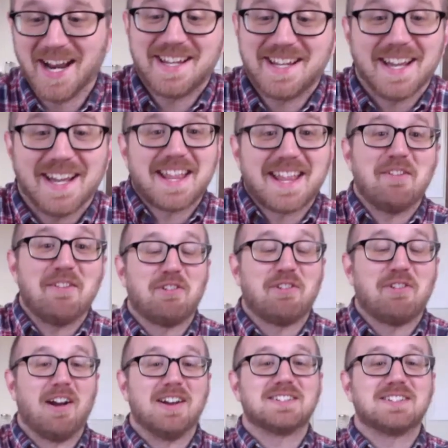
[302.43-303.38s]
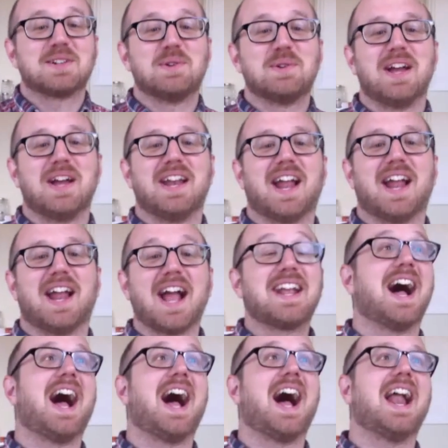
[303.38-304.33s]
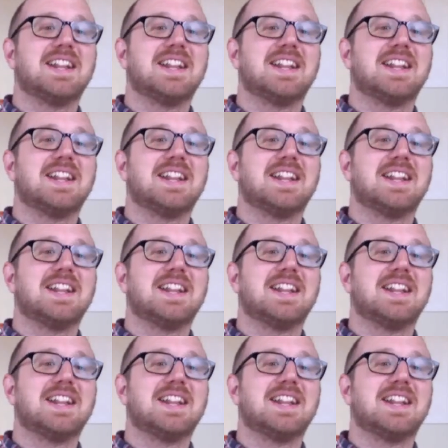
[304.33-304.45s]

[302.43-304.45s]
get that far into it. I got into it.